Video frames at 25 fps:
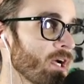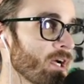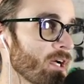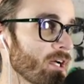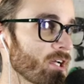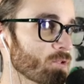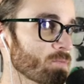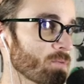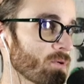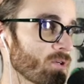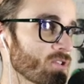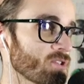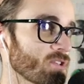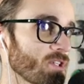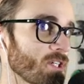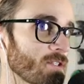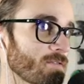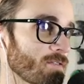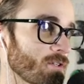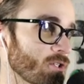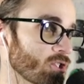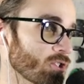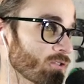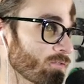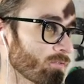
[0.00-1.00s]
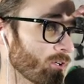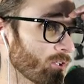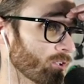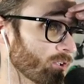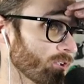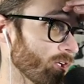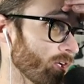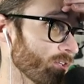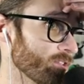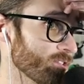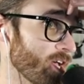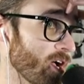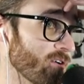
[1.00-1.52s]
Experience the latest features of Around the
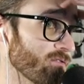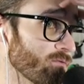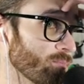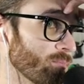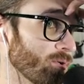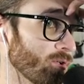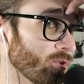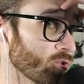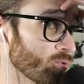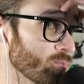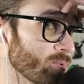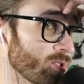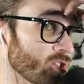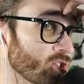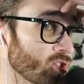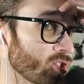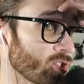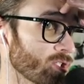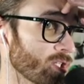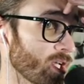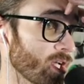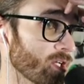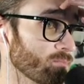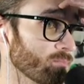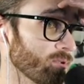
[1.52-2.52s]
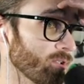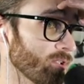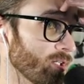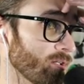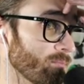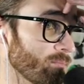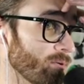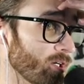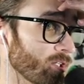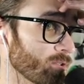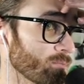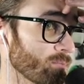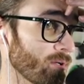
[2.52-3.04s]
Clock. It's alpha build, which means there's got plenty of
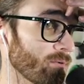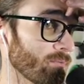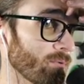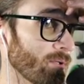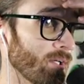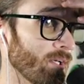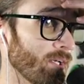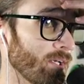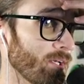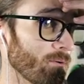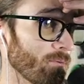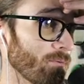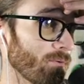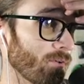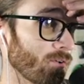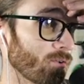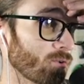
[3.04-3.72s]
bugs, blah, blah. Uh,